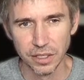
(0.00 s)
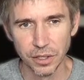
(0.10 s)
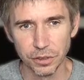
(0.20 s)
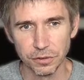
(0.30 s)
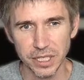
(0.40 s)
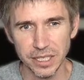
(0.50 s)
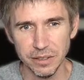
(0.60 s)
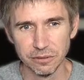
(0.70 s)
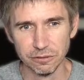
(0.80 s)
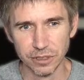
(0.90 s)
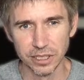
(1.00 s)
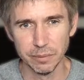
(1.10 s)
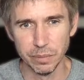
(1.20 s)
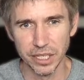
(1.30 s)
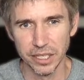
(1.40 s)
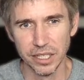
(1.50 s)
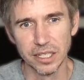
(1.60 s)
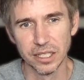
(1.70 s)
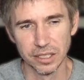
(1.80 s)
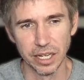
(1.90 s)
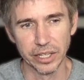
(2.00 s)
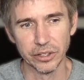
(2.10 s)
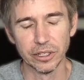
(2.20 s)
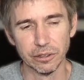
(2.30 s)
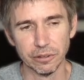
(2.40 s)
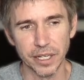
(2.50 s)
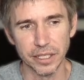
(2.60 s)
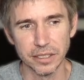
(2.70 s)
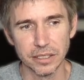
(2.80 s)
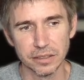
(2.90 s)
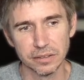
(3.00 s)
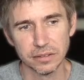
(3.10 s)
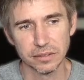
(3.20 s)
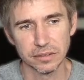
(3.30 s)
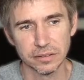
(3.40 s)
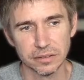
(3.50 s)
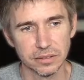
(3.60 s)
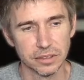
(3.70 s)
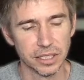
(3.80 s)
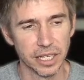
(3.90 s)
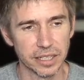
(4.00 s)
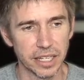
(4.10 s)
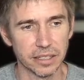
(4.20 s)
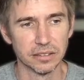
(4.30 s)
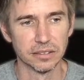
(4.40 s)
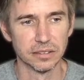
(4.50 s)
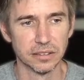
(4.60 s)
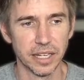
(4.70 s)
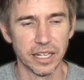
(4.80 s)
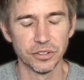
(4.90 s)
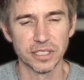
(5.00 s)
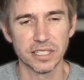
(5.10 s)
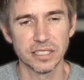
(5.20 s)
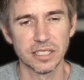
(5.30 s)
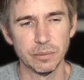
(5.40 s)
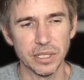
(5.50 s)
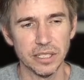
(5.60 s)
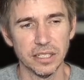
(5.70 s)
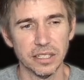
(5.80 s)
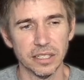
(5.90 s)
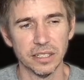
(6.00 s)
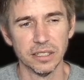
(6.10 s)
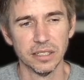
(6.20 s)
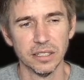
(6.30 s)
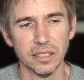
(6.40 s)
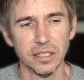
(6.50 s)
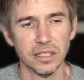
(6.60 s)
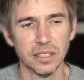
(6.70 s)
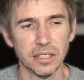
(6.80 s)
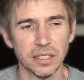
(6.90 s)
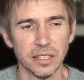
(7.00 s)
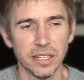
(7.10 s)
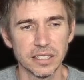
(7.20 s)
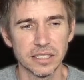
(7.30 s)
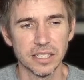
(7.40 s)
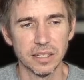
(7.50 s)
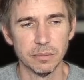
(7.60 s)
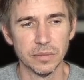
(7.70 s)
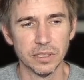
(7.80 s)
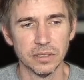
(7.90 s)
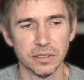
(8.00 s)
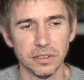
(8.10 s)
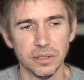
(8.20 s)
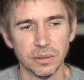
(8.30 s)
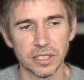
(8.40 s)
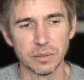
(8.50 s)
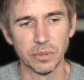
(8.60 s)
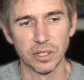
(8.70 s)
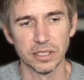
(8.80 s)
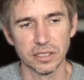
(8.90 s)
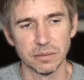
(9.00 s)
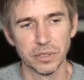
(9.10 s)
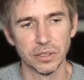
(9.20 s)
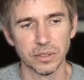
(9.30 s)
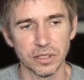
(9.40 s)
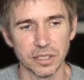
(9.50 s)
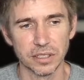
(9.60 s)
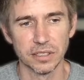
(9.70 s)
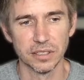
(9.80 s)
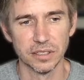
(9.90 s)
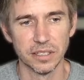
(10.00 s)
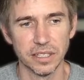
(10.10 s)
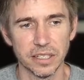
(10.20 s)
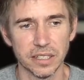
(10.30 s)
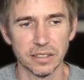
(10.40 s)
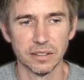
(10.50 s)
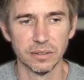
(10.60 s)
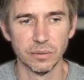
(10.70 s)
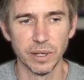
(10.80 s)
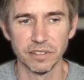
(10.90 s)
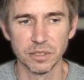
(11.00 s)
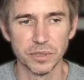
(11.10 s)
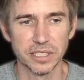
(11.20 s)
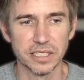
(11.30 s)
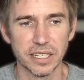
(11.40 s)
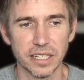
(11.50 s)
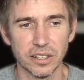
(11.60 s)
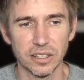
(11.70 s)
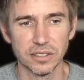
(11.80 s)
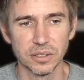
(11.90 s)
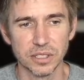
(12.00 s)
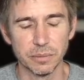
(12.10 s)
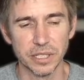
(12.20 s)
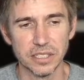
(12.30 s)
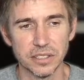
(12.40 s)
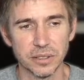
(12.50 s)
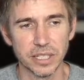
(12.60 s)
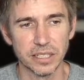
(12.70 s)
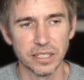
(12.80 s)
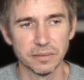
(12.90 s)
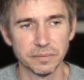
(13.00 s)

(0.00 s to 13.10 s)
3 really big collider arrays at that address. That's going to be in ASM, US boss, B06, data. We haven't split data at all, so it's going to be in 0.data.